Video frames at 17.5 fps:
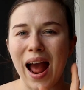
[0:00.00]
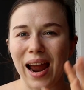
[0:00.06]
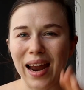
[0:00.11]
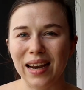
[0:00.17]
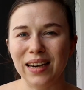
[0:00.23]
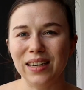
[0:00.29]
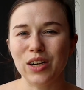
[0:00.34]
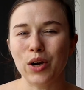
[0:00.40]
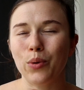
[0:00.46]

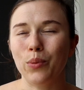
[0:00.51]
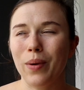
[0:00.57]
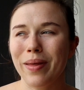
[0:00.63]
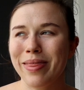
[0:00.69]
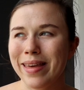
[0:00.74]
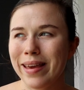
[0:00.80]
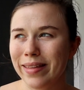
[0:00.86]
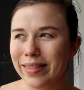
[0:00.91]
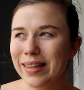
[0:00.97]
And
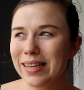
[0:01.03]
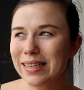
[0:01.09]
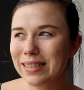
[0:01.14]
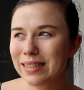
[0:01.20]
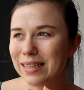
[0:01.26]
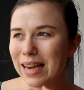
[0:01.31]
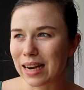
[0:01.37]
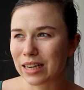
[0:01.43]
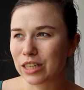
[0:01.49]
within this
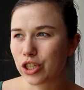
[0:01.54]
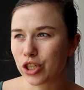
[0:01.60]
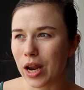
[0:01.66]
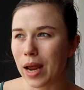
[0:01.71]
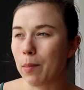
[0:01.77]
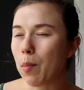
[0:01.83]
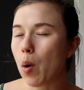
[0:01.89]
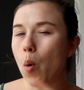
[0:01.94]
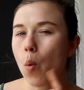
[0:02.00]
stacked
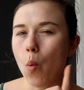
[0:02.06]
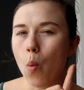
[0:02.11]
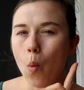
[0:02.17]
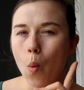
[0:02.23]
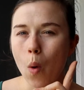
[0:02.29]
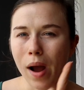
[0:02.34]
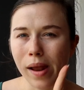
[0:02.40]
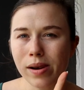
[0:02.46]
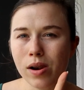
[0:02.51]
shape,
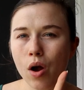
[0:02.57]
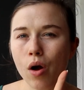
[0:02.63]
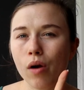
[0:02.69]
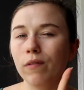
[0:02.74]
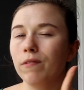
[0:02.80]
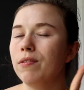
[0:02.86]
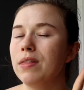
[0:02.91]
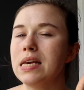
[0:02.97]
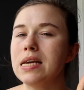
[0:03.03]
one
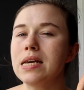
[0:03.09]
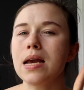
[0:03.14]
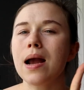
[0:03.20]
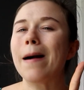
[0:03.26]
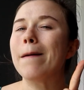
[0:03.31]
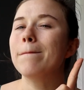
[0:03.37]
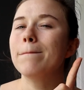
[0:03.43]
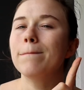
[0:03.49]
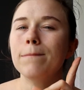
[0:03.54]
of the
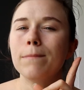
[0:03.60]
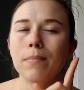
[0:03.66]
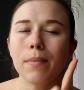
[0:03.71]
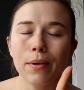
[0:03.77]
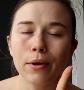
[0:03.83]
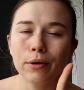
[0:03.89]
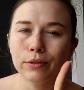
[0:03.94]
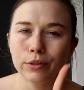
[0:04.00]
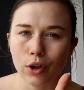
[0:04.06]

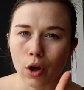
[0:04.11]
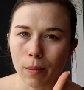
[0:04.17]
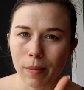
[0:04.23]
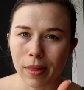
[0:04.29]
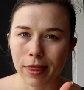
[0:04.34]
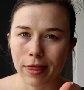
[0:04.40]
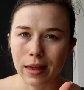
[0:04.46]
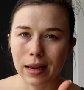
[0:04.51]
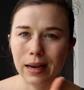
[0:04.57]
most
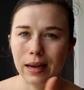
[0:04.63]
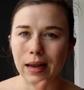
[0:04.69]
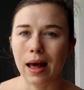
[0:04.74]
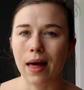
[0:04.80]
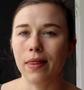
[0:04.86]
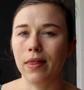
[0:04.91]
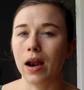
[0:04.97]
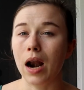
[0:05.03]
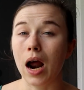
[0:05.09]
common thing
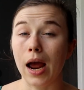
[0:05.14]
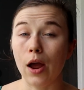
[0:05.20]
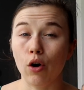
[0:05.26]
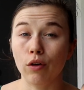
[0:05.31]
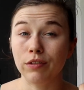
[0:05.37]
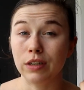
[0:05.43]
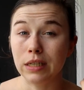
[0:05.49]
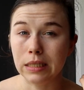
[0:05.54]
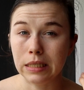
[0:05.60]
that I
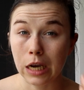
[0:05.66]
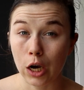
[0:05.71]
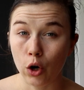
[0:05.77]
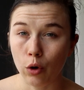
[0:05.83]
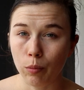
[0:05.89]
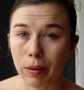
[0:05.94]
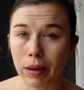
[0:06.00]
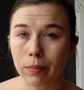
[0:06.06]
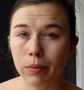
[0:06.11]
often
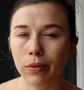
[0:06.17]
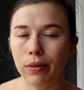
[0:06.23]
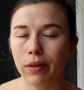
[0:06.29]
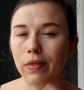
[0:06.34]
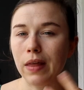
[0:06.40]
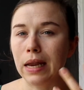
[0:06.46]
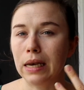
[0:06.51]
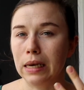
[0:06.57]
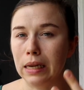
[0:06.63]
tell people
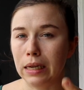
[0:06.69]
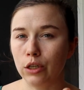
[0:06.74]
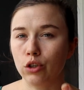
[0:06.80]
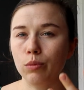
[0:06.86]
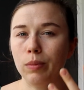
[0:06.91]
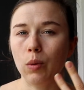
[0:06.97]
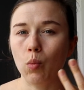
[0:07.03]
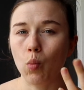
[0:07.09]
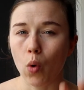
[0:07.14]
that they need
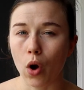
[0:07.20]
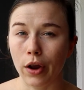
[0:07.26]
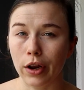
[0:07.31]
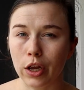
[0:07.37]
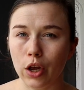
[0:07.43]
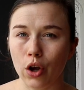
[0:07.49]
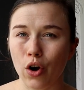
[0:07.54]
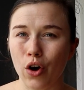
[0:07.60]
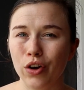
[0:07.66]
to be
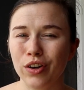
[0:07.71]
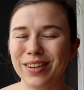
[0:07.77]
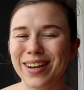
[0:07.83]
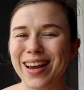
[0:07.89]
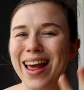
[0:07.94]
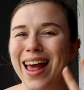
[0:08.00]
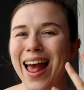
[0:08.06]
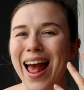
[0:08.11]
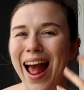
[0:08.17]
working on
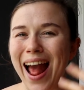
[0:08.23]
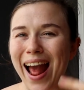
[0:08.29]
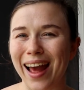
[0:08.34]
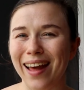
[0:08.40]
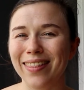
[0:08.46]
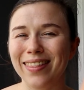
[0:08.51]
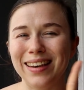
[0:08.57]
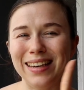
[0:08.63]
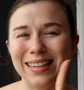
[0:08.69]

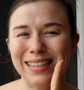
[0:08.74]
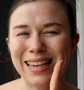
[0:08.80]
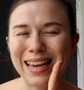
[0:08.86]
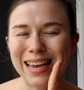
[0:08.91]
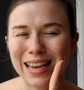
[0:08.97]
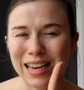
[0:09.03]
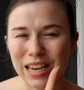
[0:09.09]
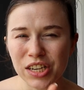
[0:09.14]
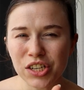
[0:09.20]
and that is
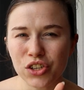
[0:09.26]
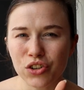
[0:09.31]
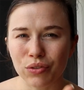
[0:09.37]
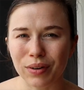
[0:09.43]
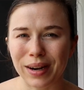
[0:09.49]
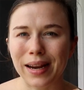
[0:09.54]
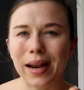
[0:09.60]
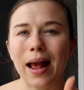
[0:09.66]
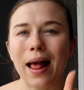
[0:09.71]

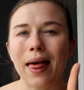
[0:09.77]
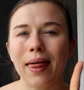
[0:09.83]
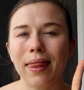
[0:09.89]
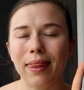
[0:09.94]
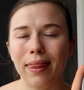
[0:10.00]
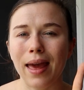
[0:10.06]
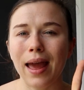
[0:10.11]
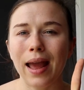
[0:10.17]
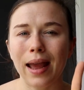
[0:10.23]
hindering
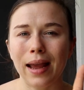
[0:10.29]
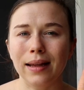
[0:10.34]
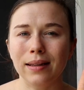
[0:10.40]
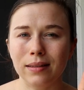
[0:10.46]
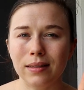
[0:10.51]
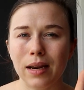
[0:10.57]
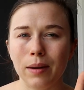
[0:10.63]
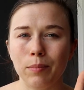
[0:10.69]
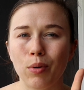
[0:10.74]
their
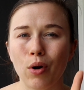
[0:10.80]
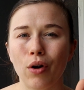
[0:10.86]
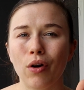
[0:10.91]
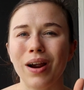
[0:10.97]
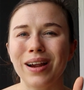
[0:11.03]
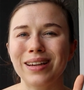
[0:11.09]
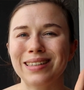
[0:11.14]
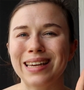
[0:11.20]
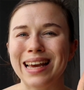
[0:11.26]
handstand
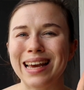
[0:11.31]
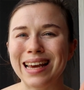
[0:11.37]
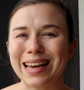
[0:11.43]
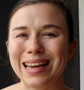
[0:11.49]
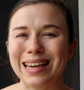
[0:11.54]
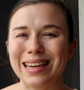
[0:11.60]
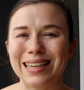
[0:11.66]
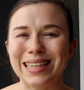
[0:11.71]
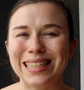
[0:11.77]
progress
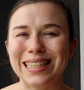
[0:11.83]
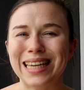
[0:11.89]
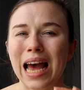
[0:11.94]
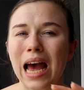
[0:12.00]
is